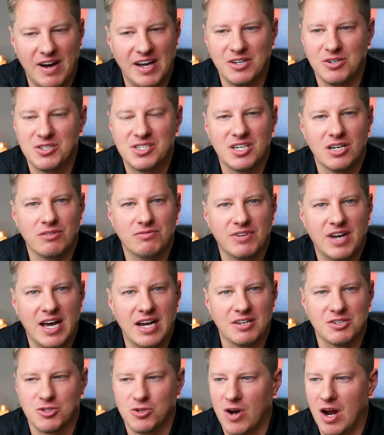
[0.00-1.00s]
Find yourself
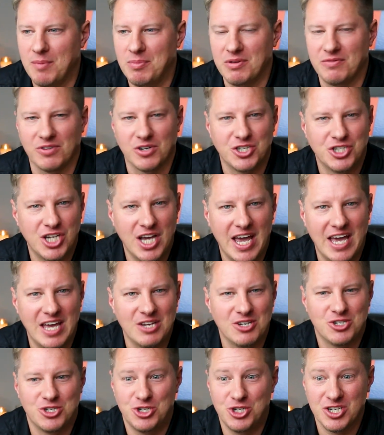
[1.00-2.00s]
kind of scraping for
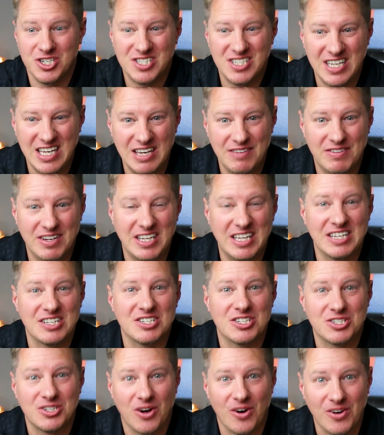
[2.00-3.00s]
change just to even
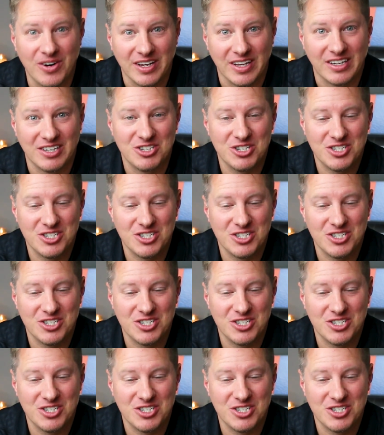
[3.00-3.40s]
get started,